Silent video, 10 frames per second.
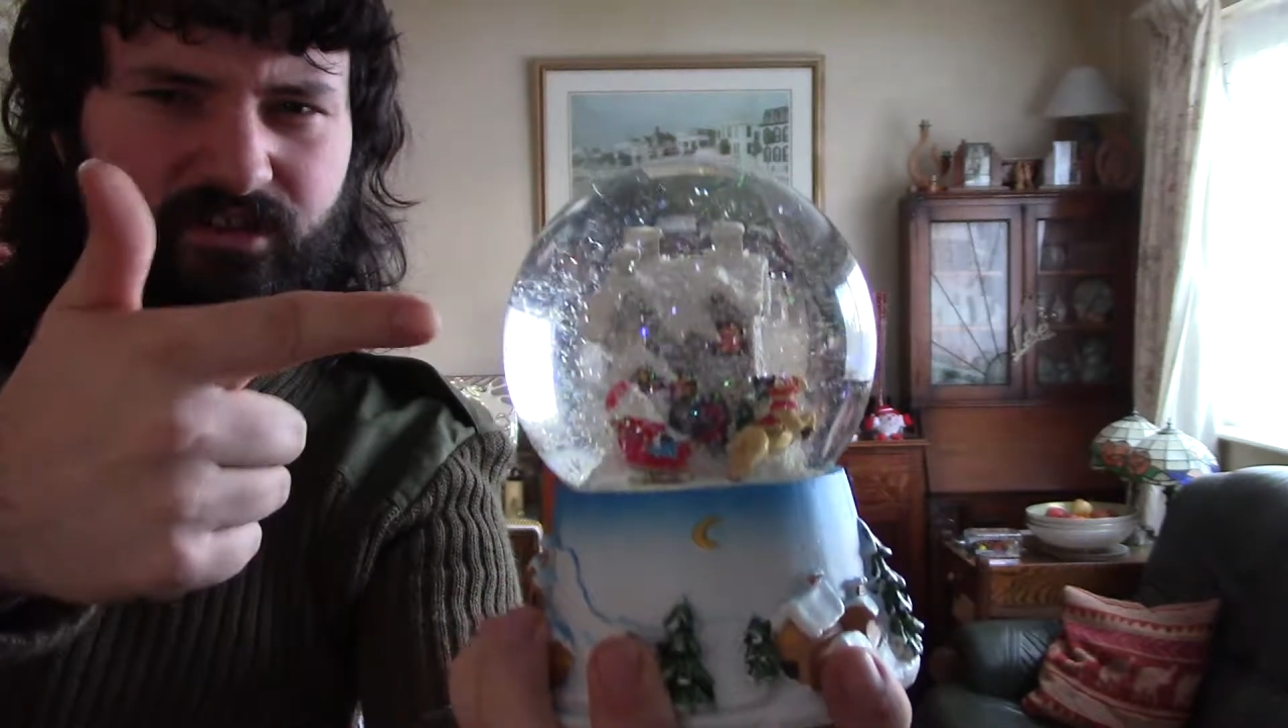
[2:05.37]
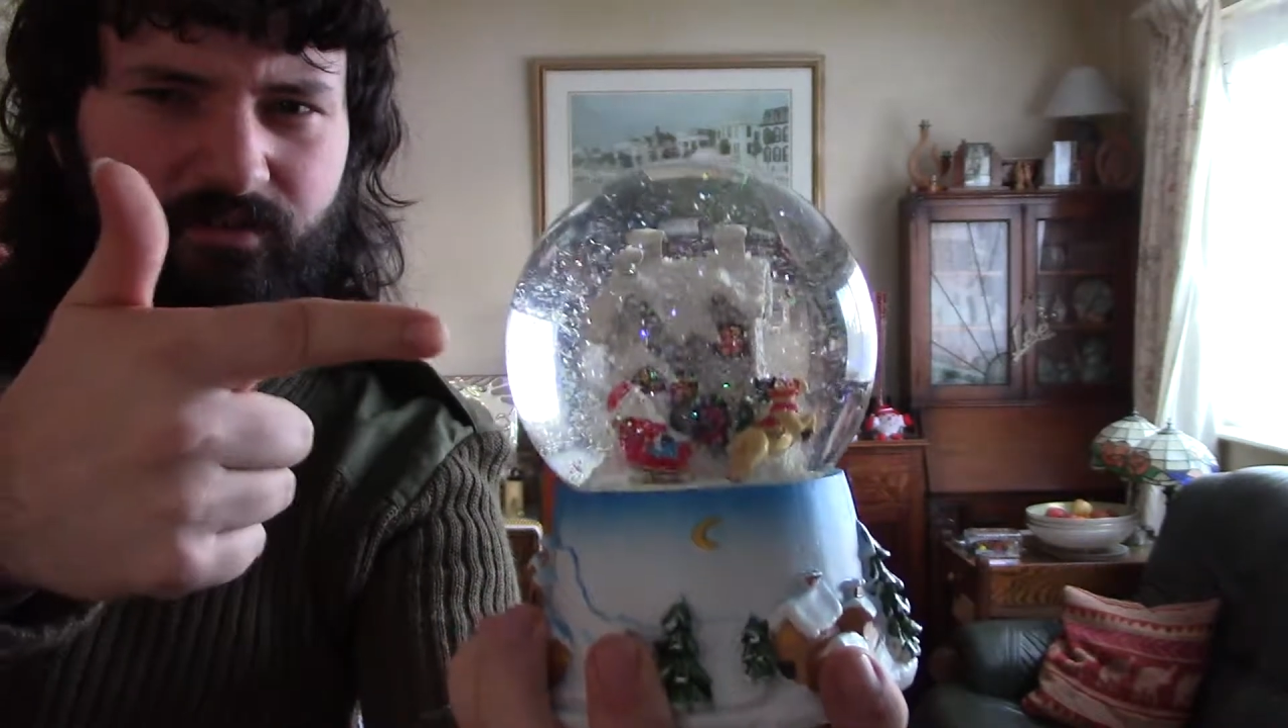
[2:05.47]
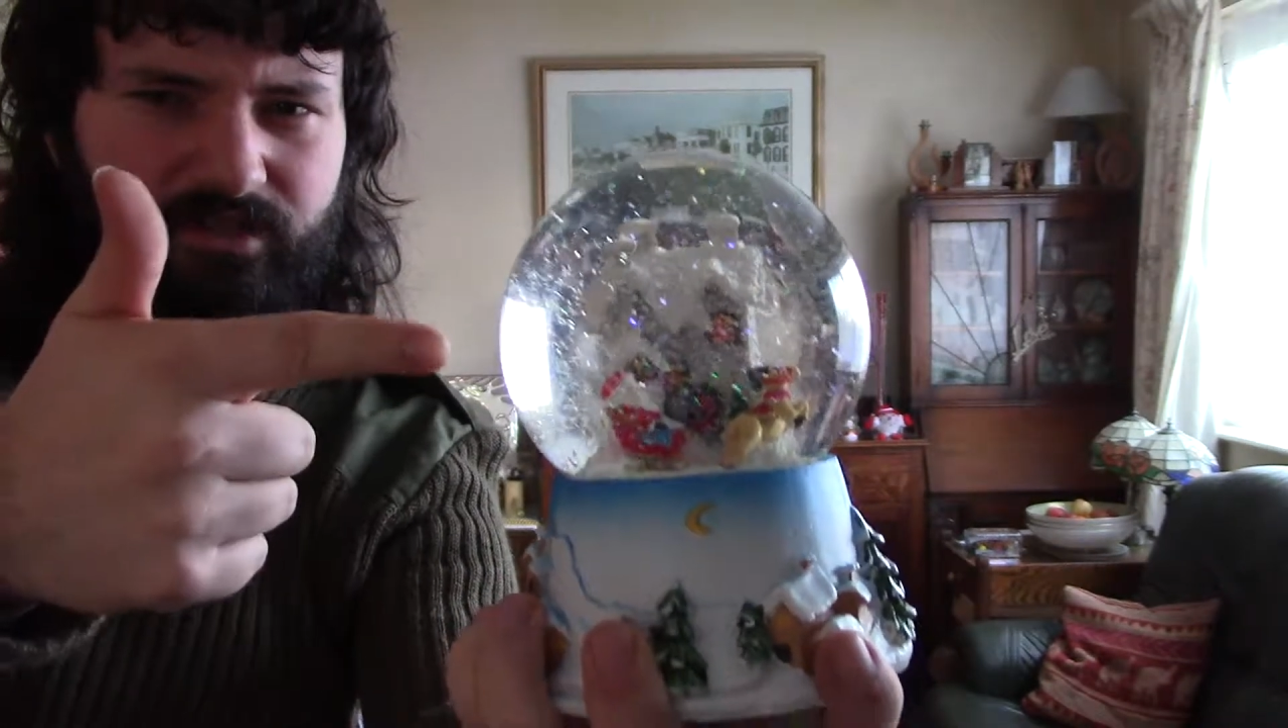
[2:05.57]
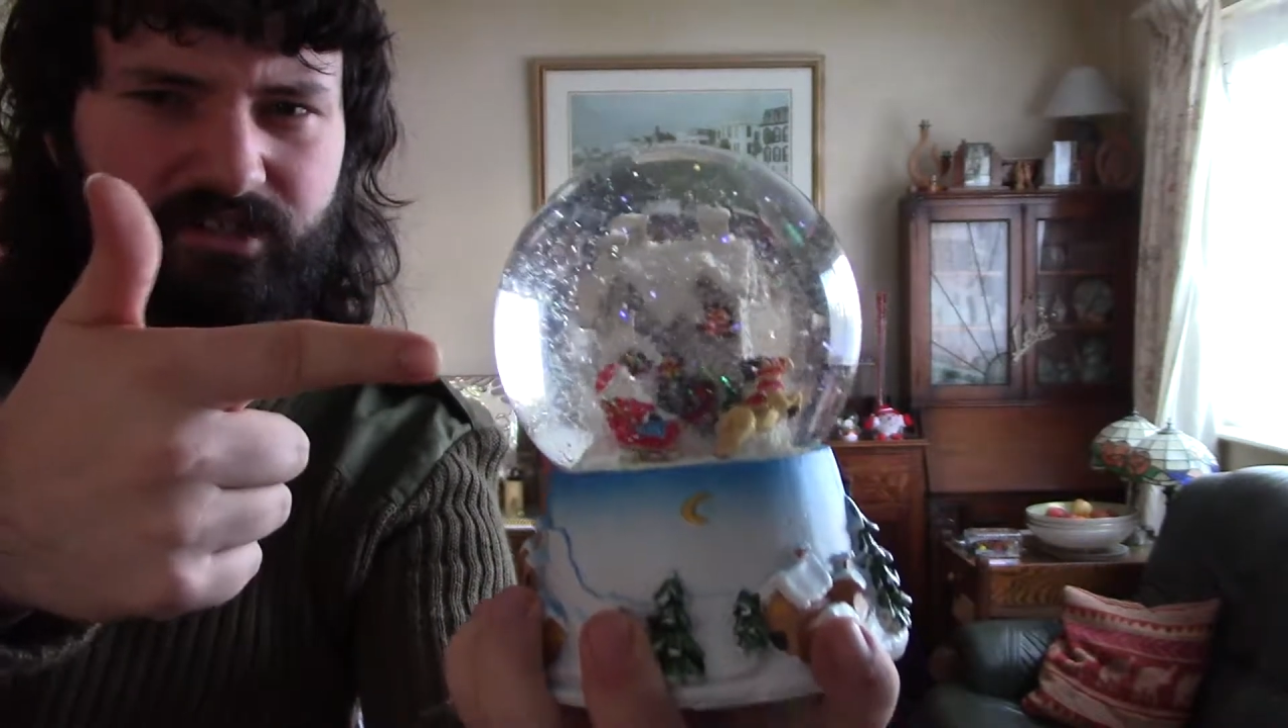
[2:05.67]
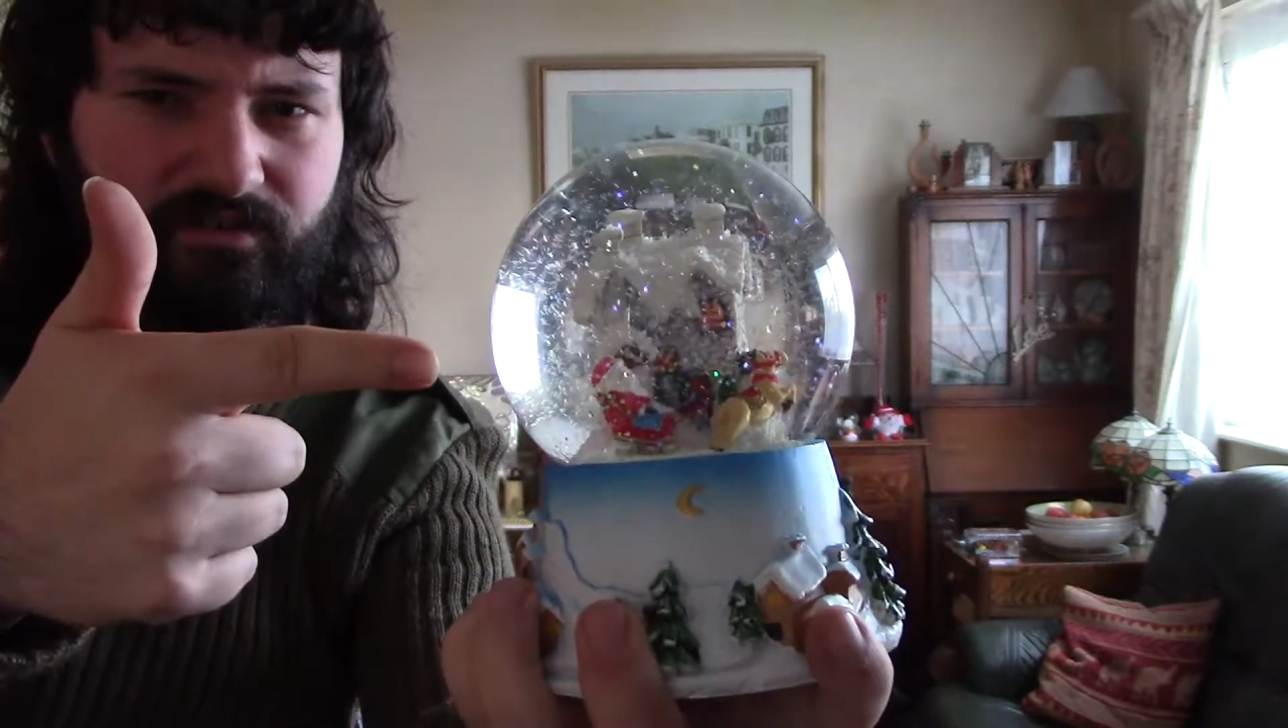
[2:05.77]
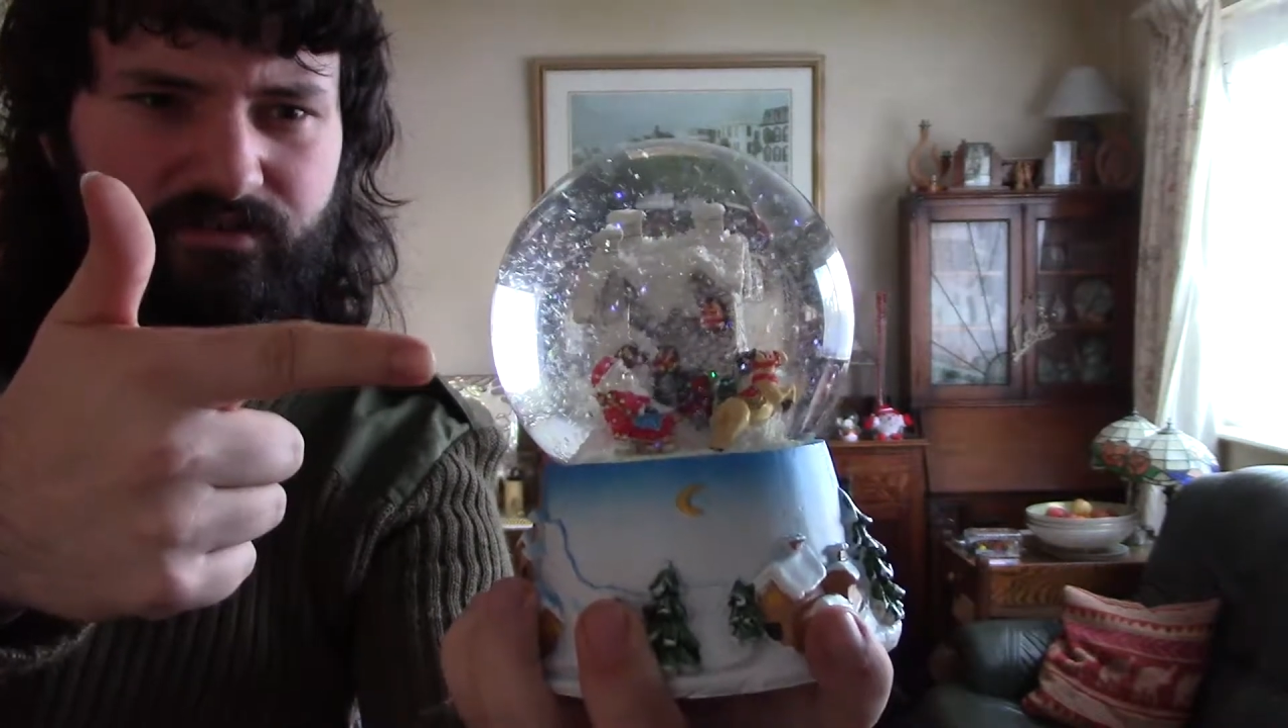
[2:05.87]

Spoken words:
type material